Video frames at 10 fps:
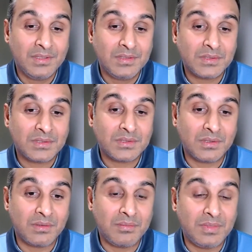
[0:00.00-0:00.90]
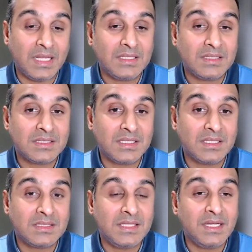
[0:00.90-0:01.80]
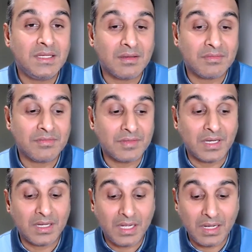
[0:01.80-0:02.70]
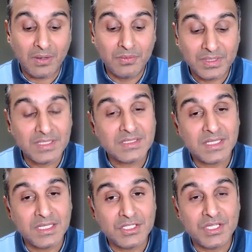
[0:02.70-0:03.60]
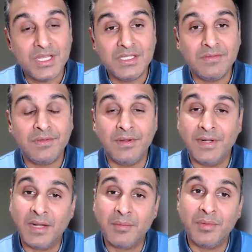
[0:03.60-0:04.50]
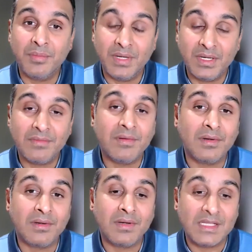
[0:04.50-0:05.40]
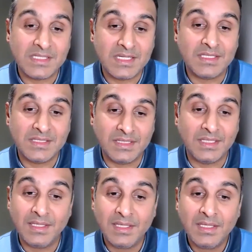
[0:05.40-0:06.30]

So that's the state of how things can change if you're not prepared for residency.